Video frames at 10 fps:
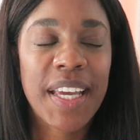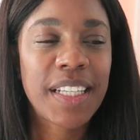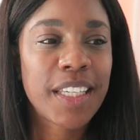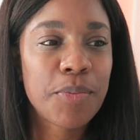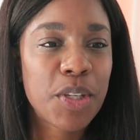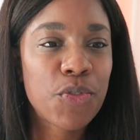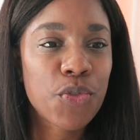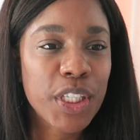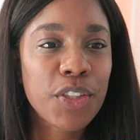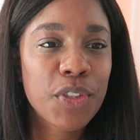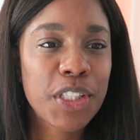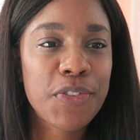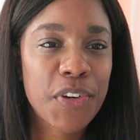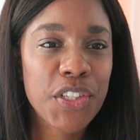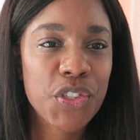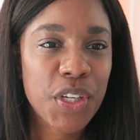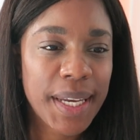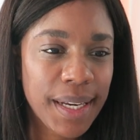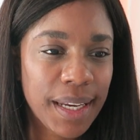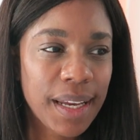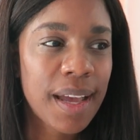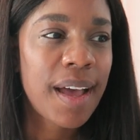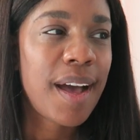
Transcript: And it can be really, really frustrating,